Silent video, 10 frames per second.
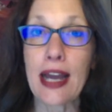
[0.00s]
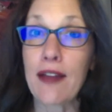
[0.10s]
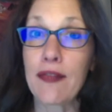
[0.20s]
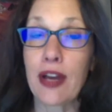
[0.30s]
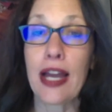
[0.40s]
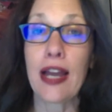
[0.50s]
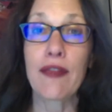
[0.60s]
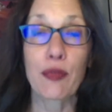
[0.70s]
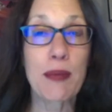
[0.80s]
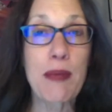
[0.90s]
I
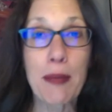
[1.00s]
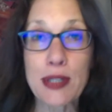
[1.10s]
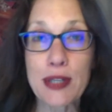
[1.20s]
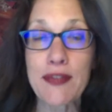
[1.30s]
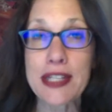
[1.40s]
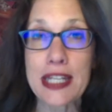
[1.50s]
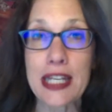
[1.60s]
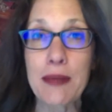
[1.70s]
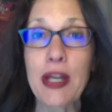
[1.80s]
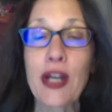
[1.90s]
have three members of the
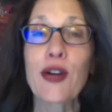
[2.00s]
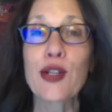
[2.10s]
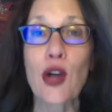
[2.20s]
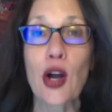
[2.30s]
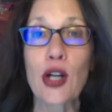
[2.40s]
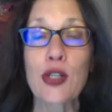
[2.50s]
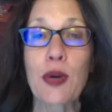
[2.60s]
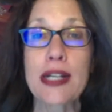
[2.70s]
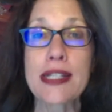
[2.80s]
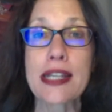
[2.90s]
team here to talk to
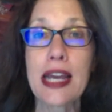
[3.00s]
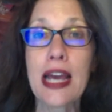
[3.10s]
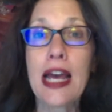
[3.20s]
us,